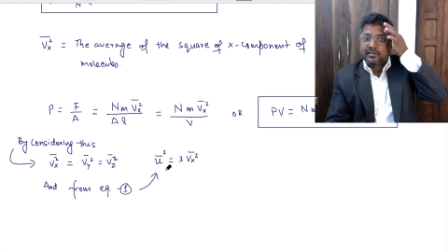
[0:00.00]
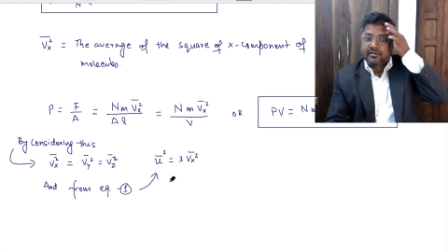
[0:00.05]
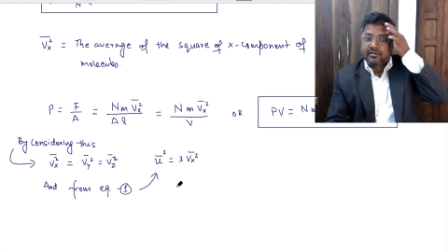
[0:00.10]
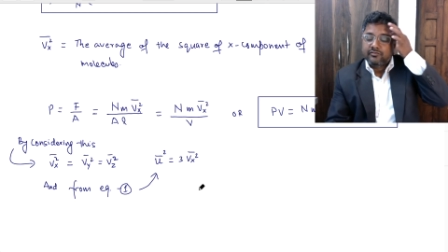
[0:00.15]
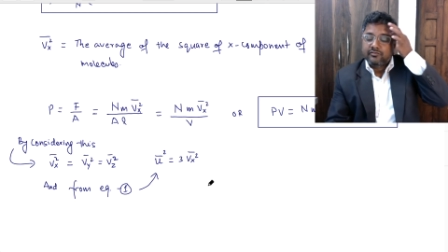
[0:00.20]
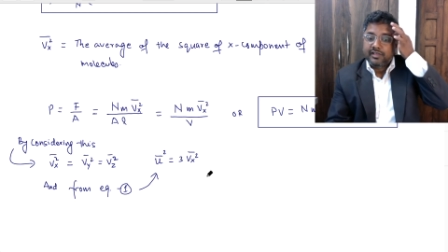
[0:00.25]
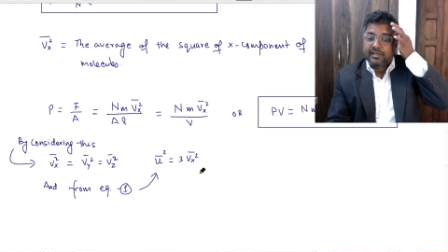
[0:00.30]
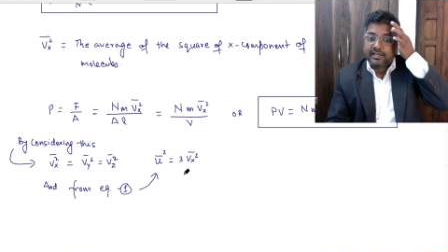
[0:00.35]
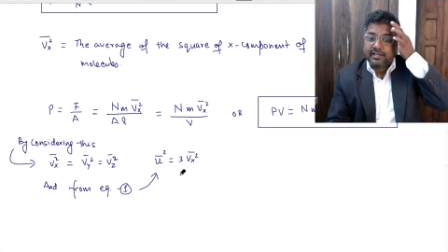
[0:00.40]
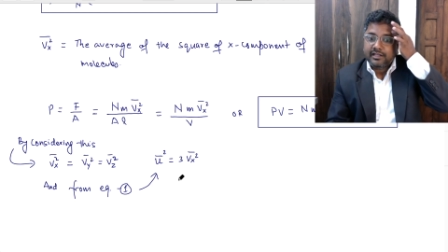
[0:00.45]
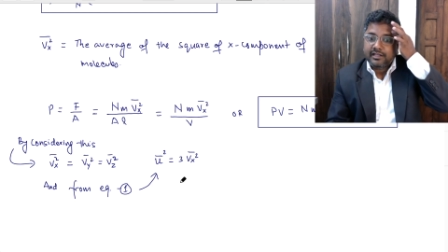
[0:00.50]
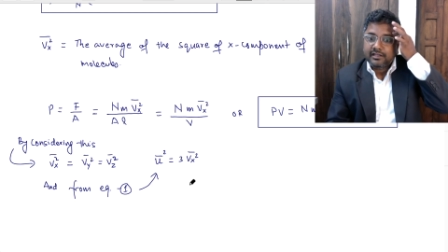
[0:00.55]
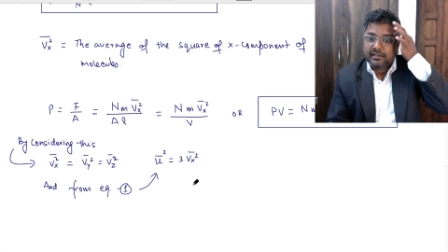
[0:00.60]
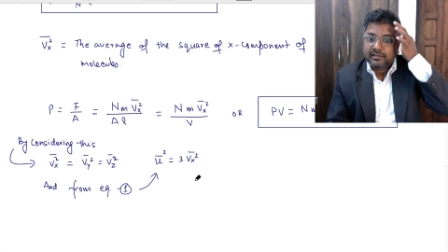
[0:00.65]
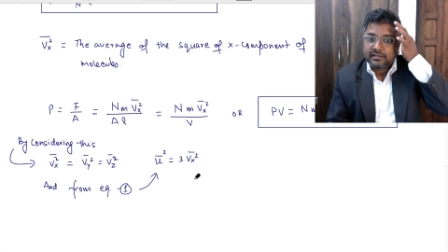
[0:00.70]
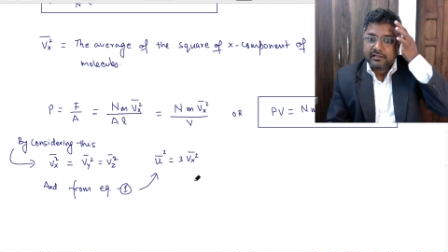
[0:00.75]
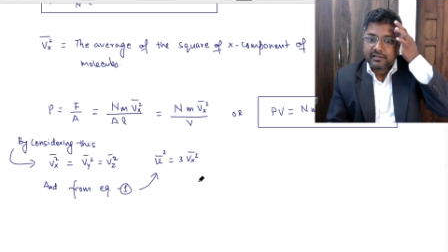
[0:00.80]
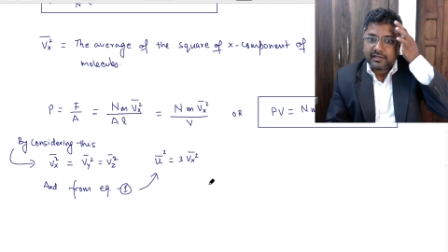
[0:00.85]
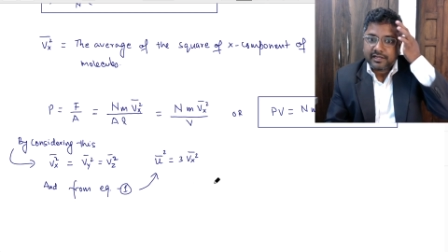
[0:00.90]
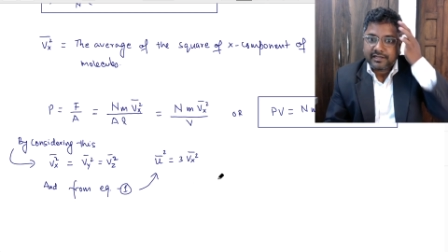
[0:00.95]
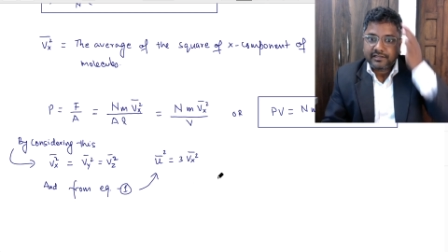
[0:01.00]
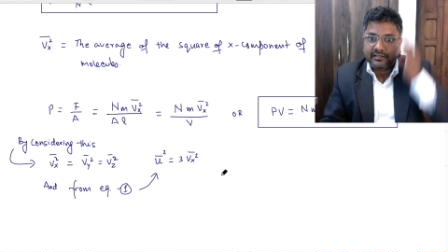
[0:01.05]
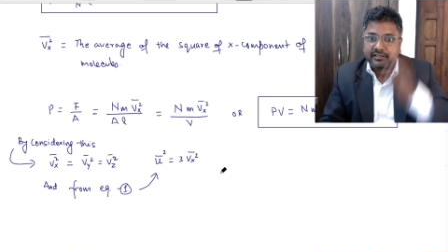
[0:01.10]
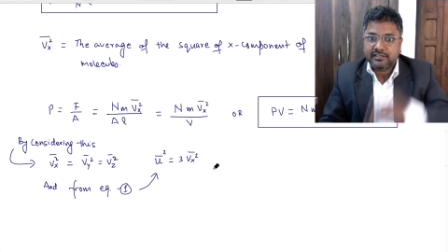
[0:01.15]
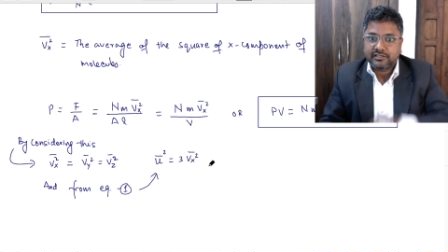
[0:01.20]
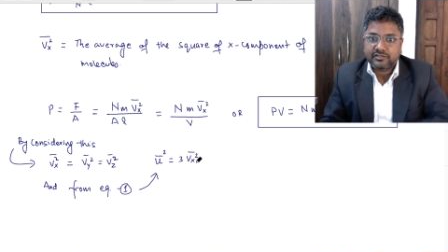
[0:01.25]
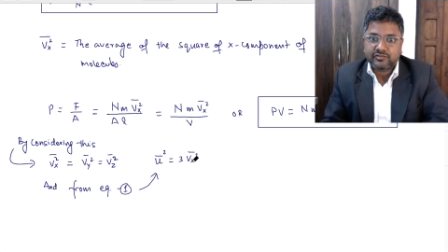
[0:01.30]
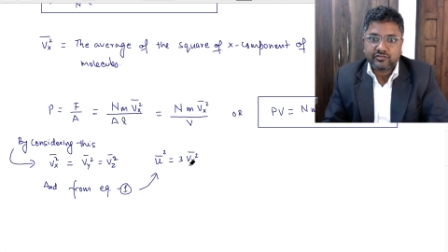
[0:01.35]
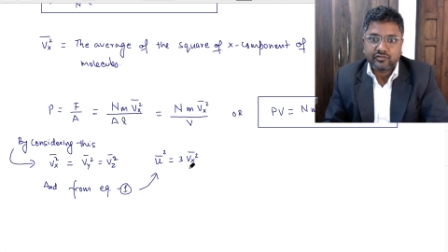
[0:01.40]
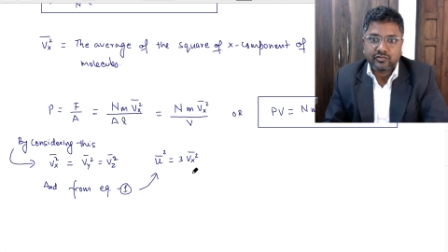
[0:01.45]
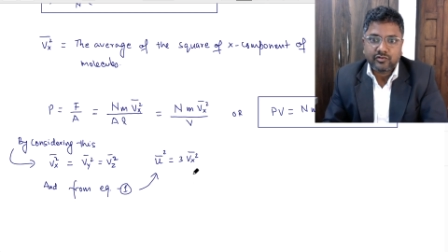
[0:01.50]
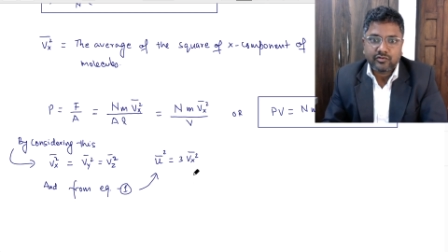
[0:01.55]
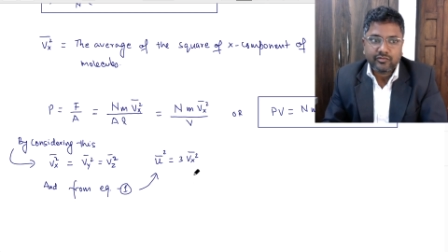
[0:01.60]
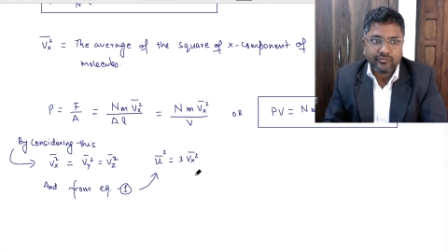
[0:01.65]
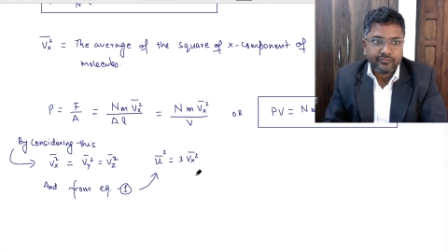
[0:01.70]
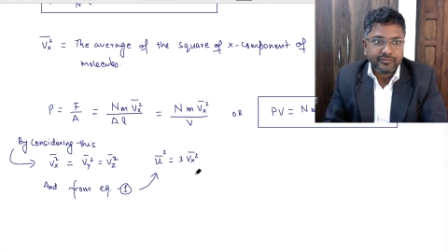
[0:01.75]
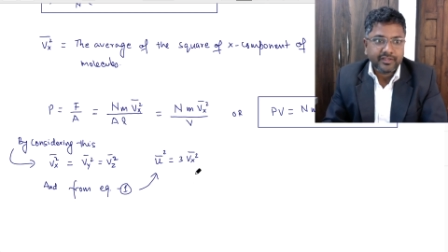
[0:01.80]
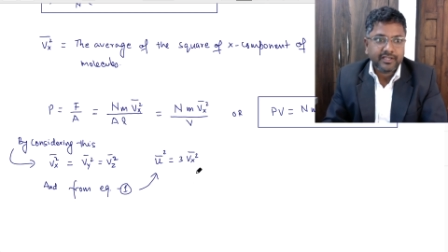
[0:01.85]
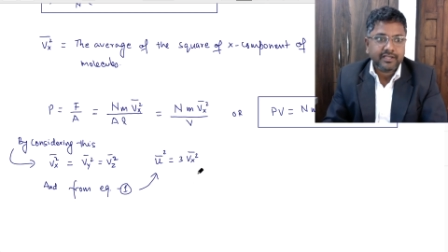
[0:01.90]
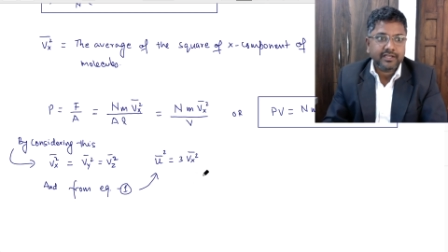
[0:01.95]
We can write this. So
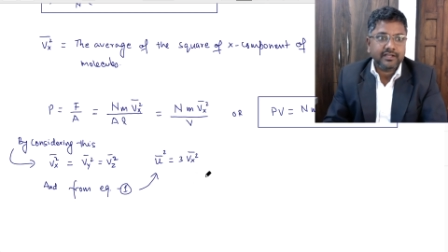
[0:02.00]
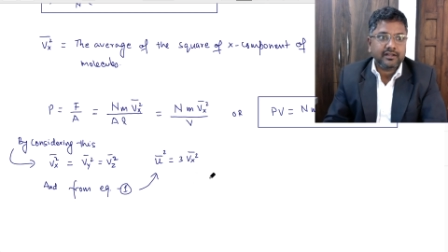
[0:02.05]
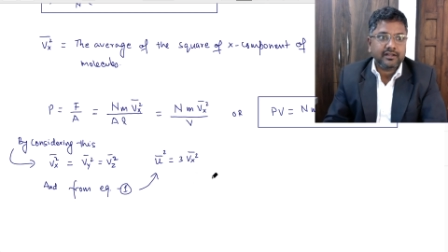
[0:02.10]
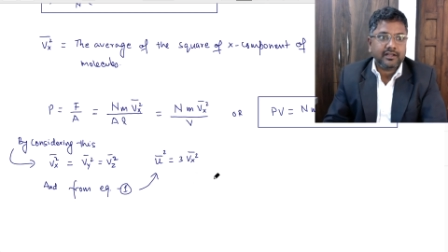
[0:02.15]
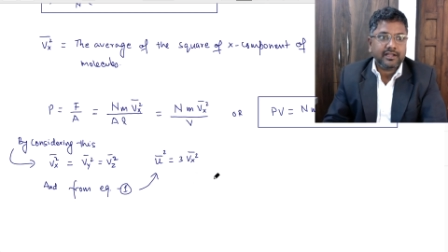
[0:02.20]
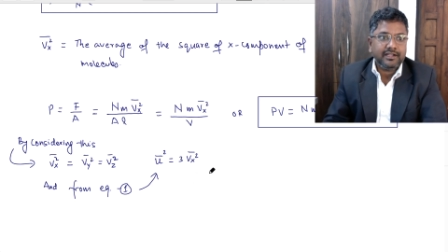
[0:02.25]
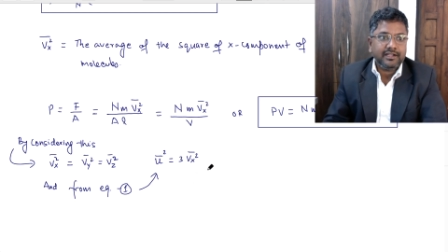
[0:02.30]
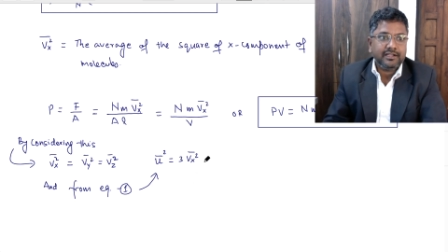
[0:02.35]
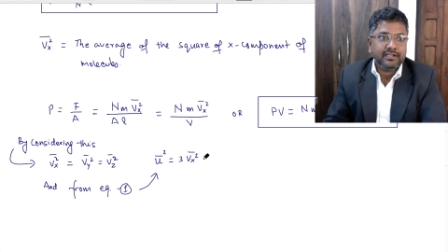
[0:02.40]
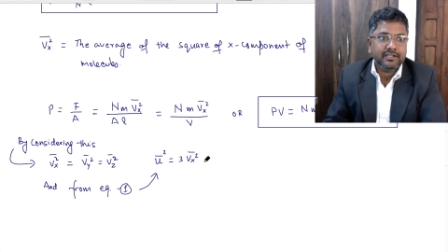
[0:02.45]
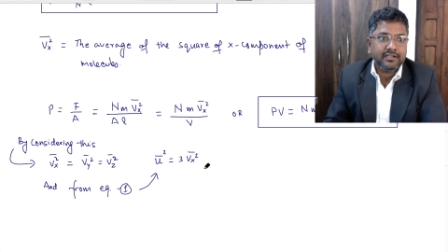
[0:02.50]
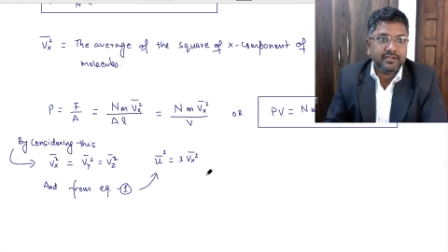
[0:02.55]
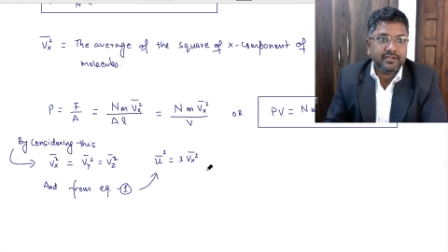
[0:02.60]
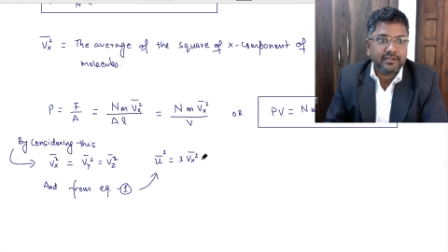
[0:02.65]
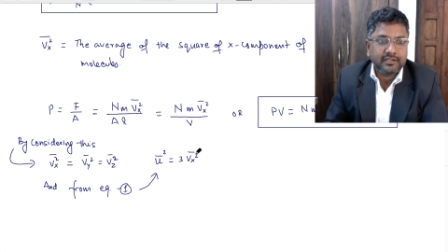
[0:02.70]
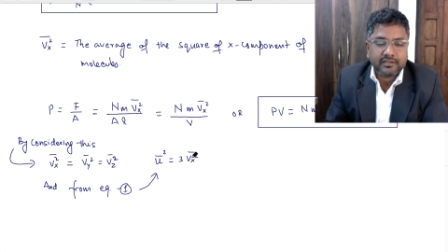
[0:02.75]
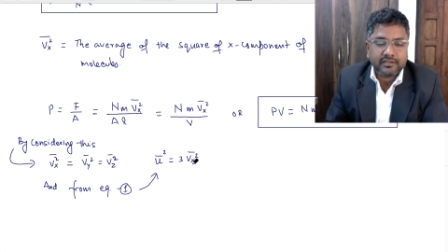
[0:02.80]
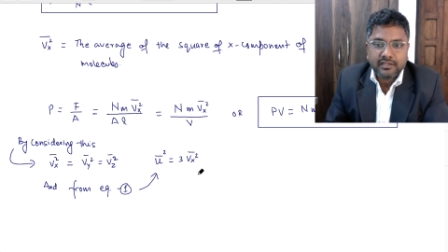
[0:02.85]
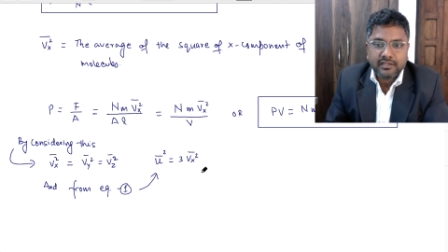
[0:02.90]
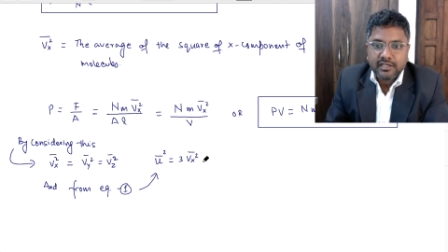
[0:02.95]
we can write here